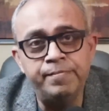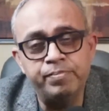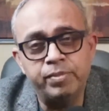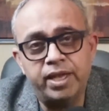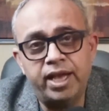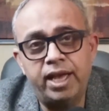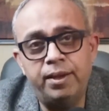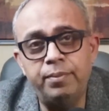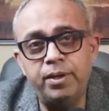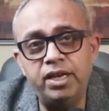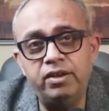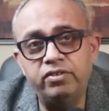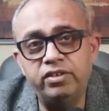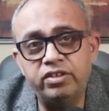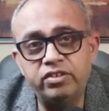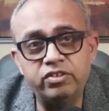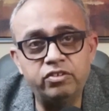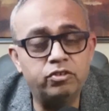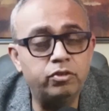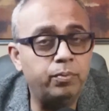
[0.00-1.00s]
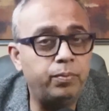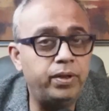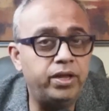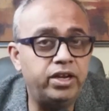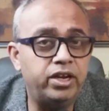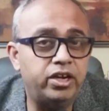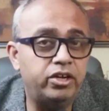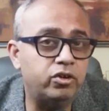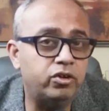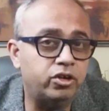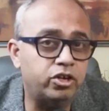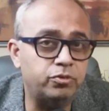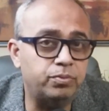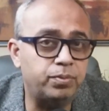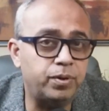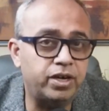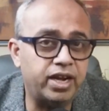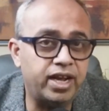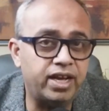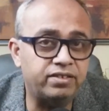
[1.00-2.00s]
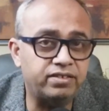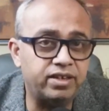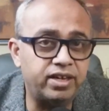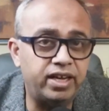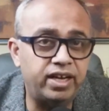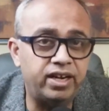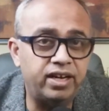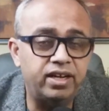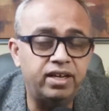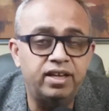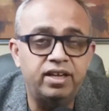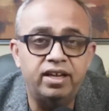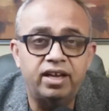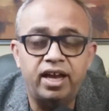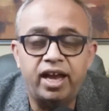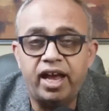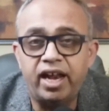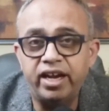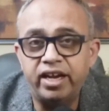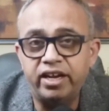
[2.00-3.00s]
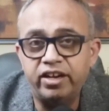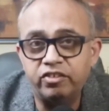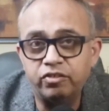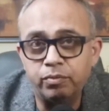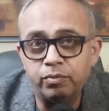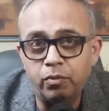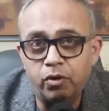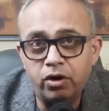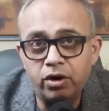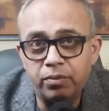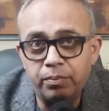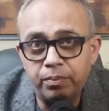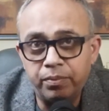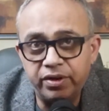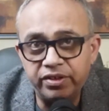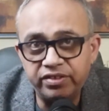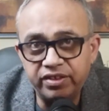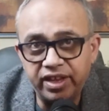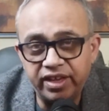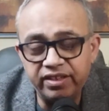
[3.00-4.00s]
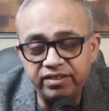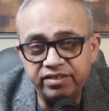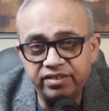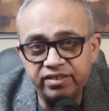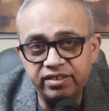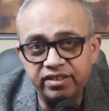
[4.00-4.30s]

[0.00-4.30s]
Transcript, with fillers: I believe this is superior to CRISPR-Cas9 and it is more precise.